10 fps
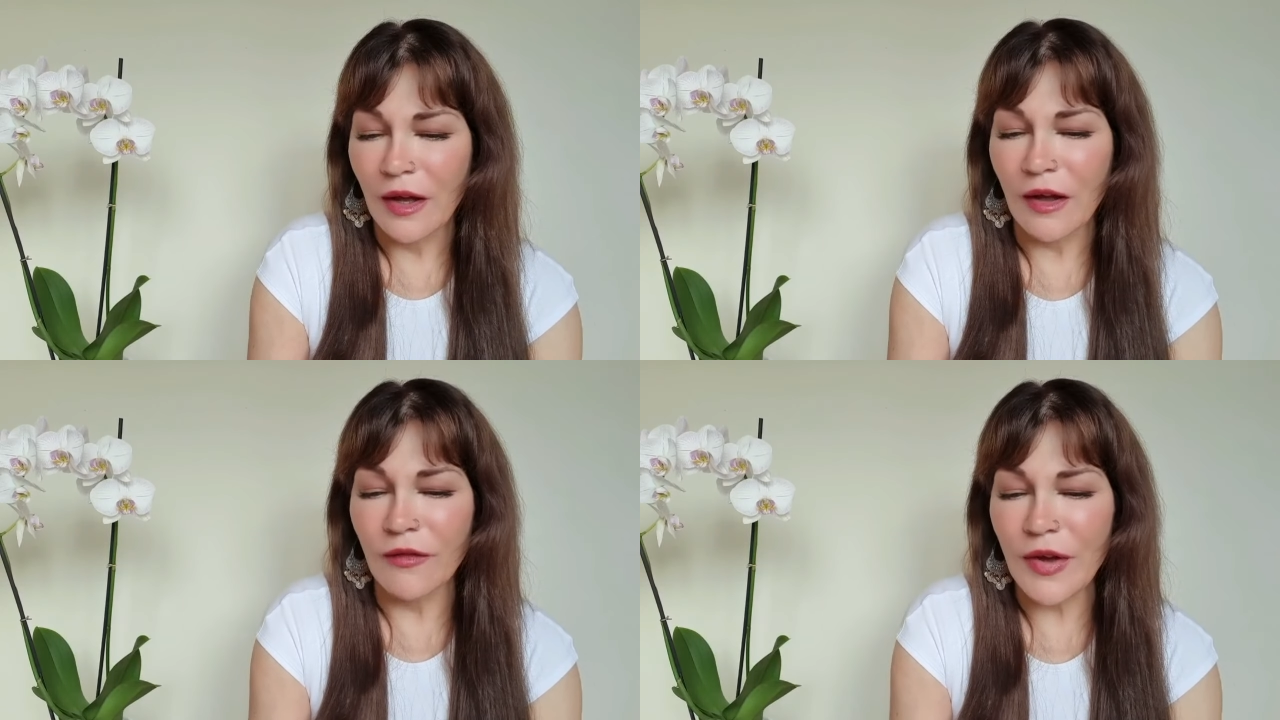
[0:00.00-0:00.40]

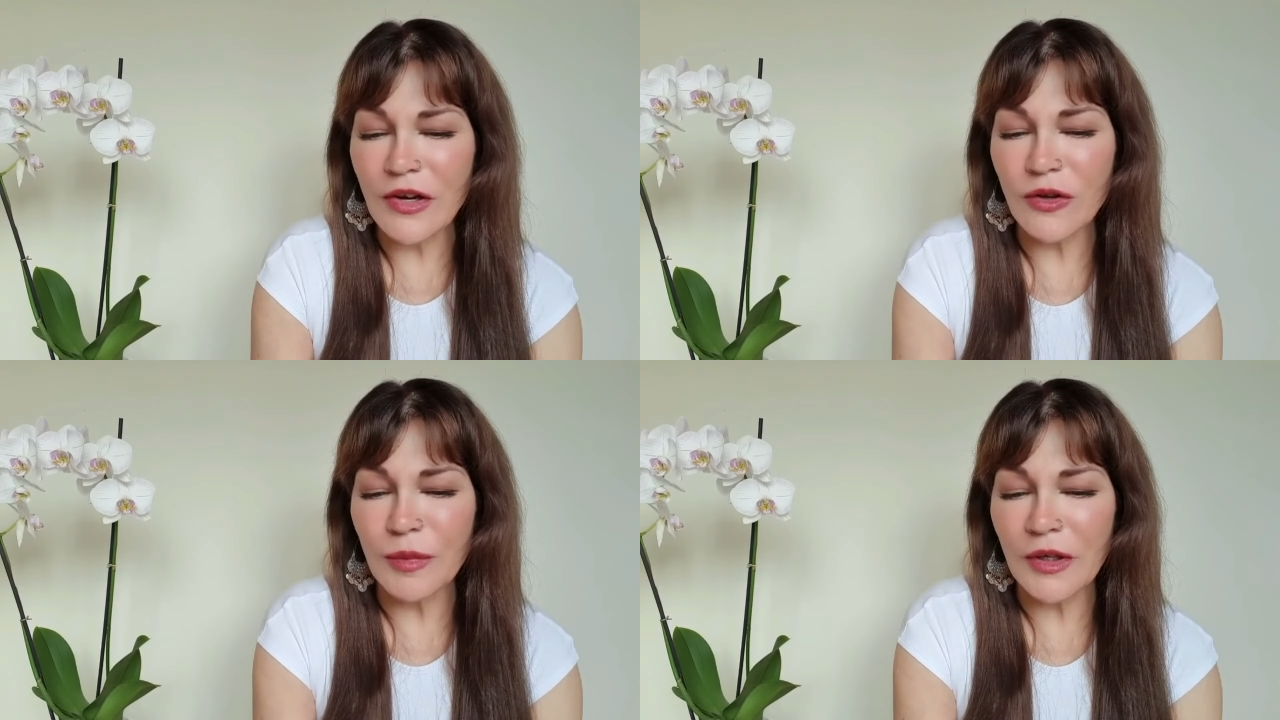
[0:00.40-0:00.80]

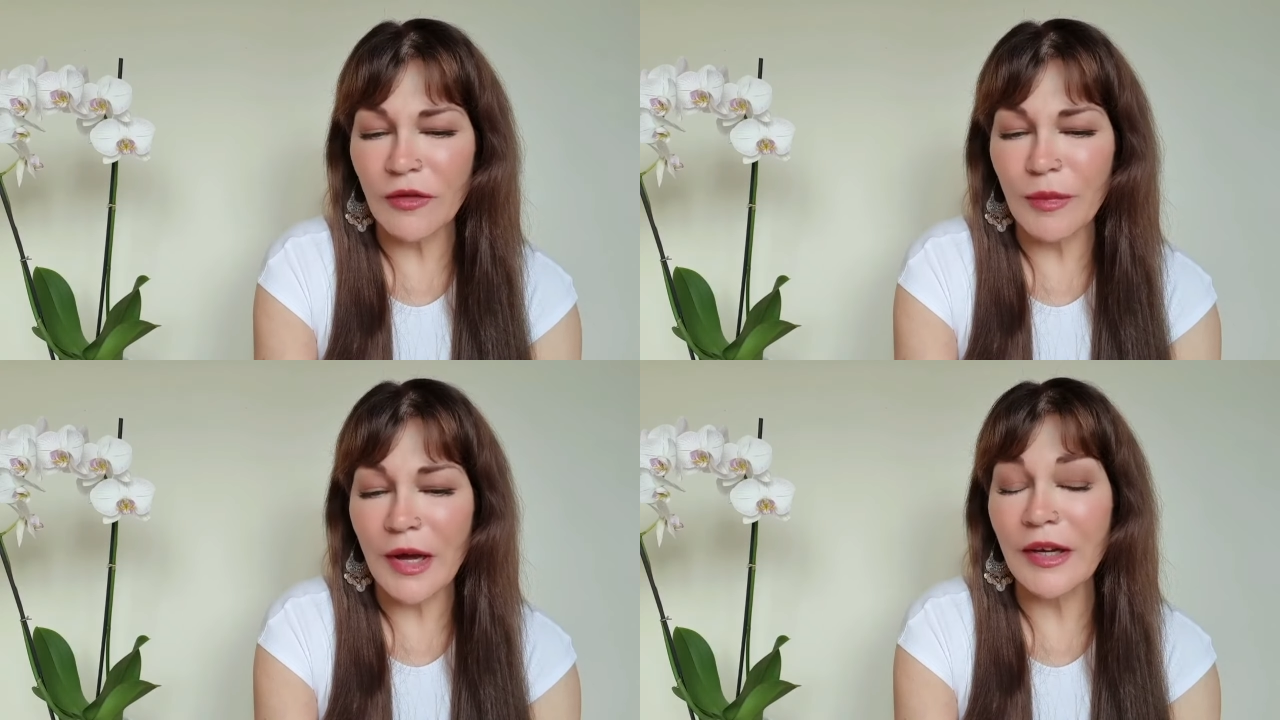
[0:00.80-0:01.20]
Avenge me
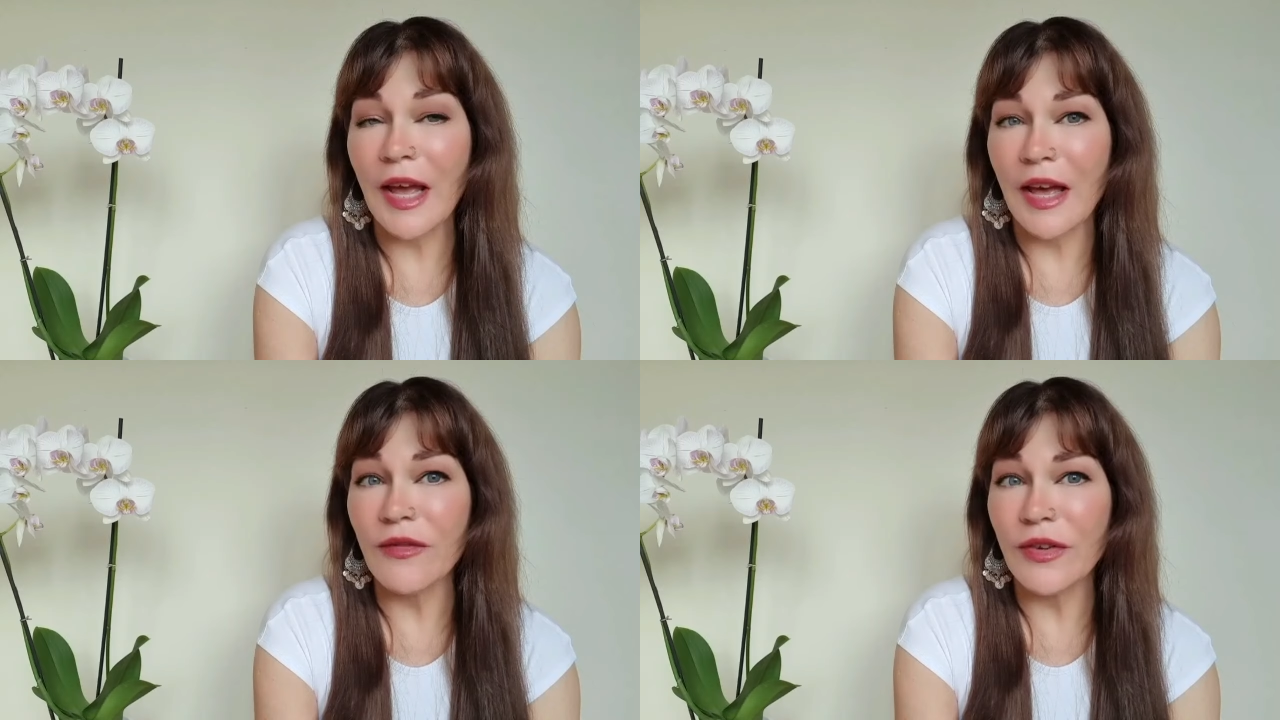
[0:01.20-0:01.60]
of mine
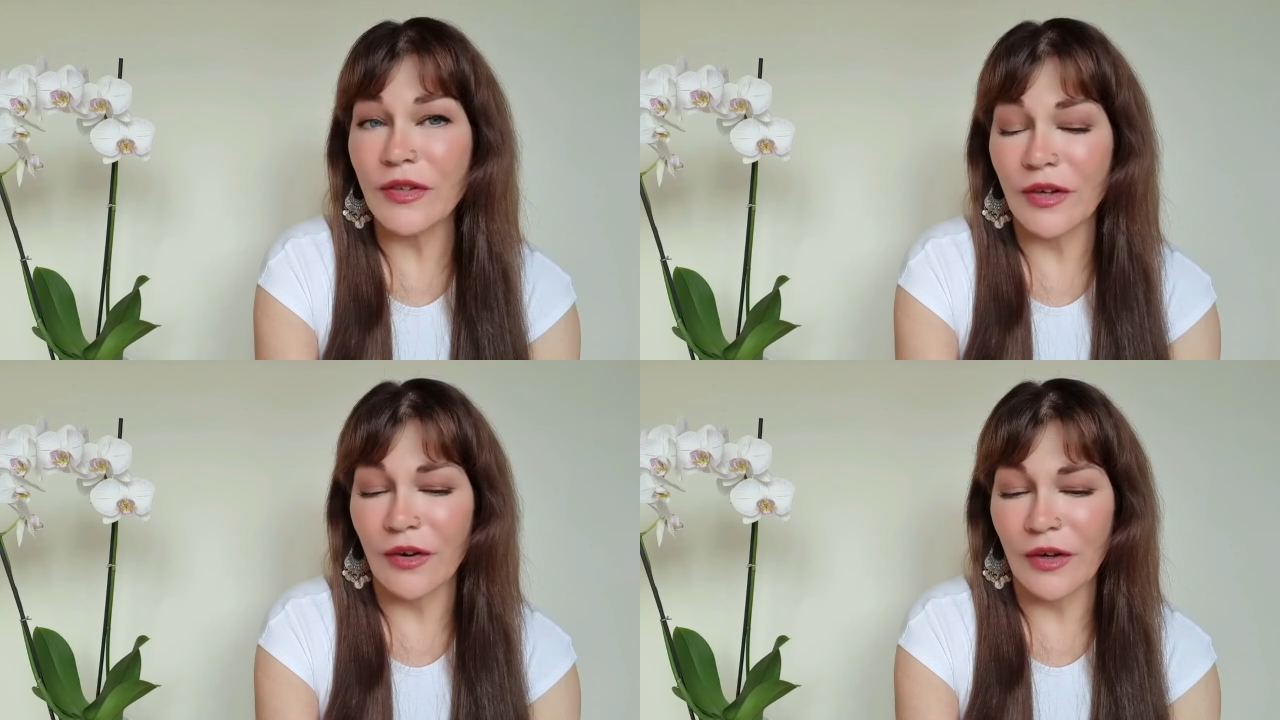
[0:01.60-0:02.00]

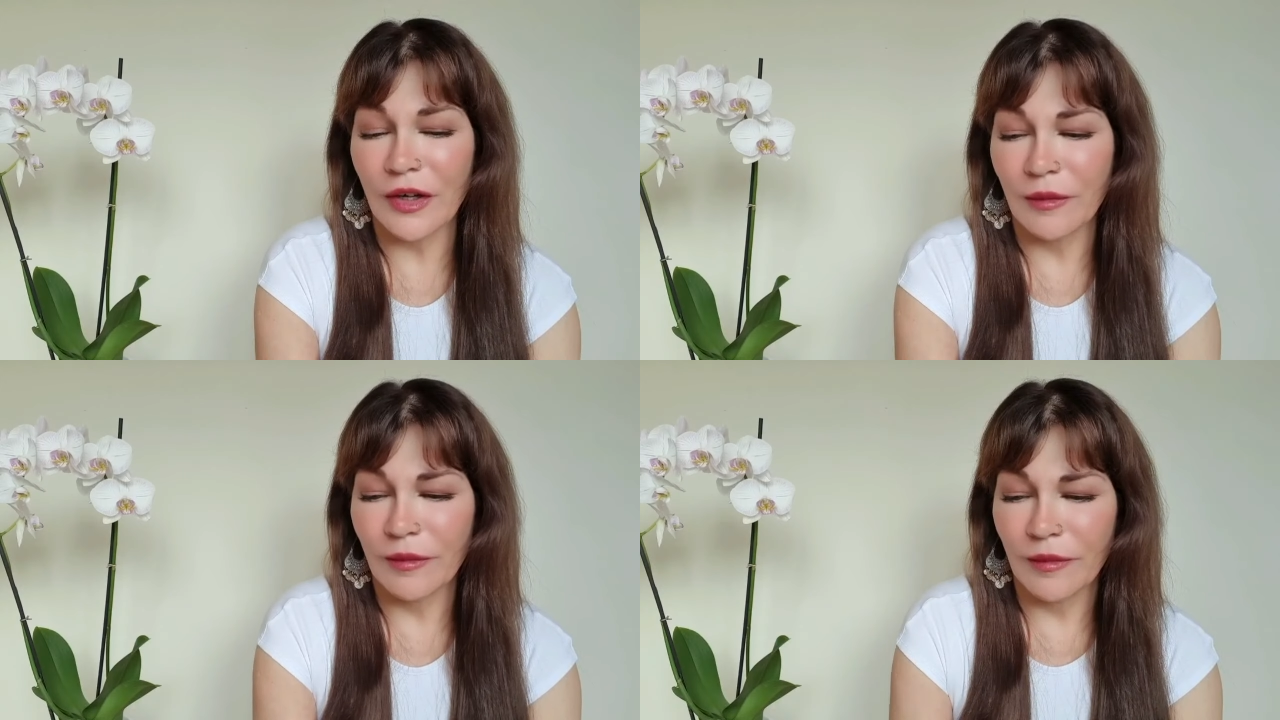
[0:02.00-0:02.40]

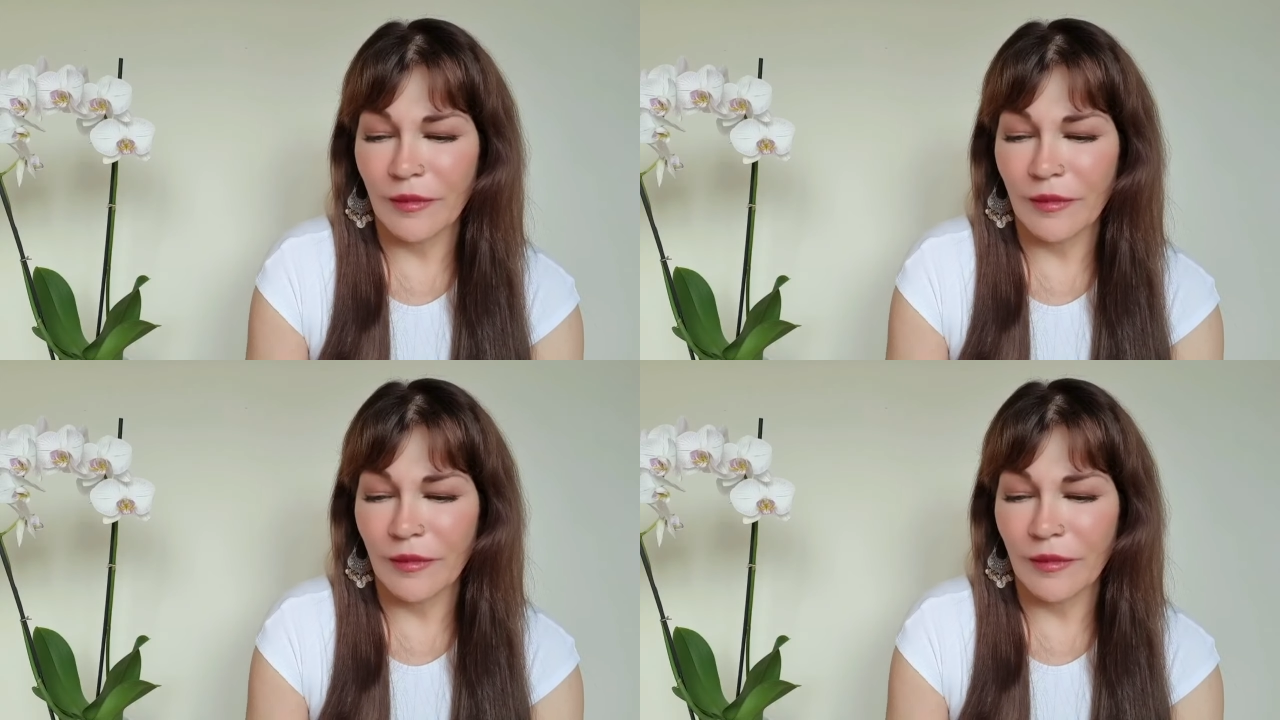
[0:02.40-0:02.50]
adversary.